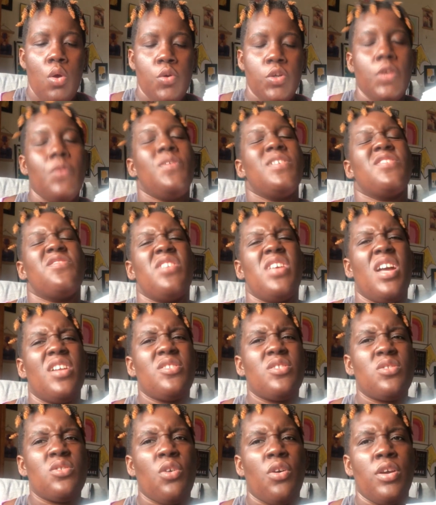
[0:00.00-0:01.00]
It wasn't really a
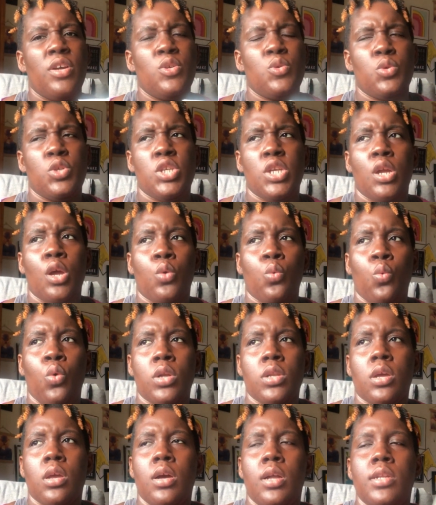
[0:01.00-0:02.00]
tutorial, where she got
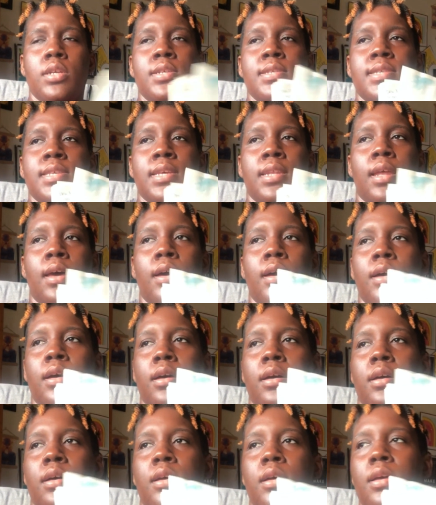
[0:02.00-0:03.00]
watercolors in
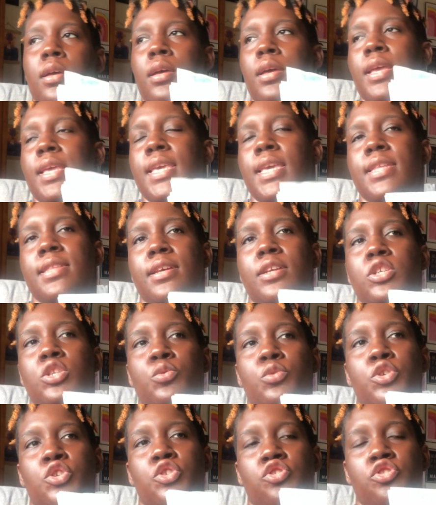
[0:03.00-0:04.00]
a kit and
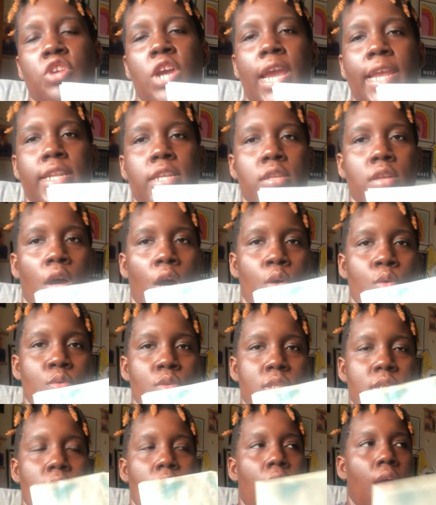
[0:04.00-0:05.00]
she was trying it
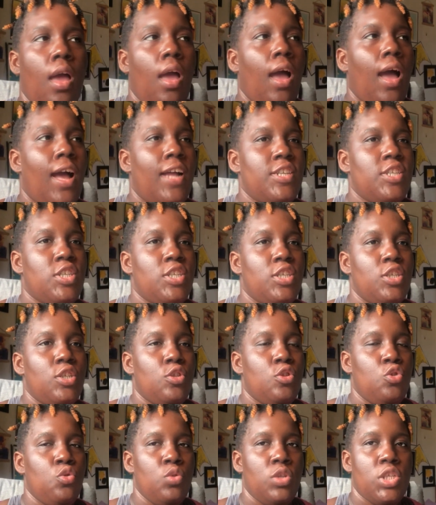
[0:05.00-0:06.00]
out, and she
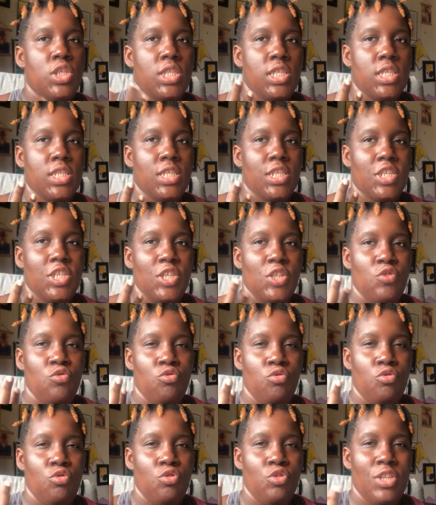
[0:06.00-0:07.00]
did
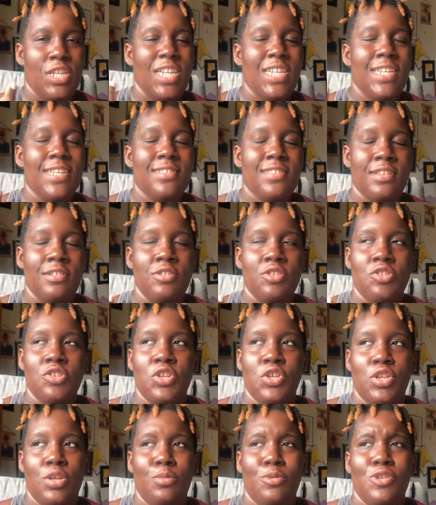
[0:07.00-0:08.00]
this
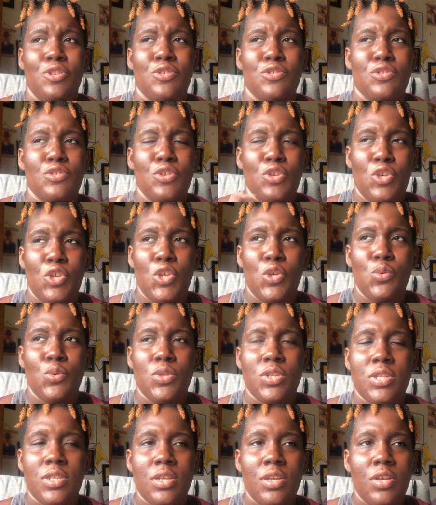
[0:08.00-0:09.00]
illustration about this
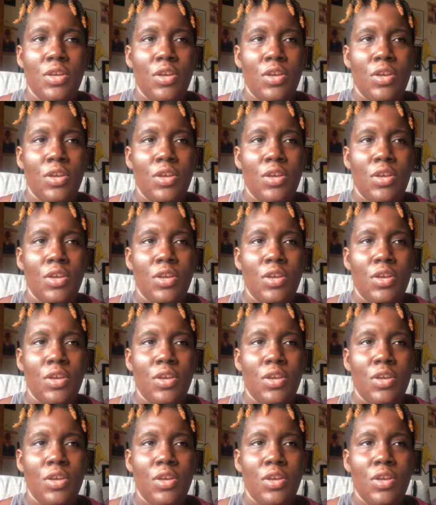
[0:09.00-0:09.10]
cute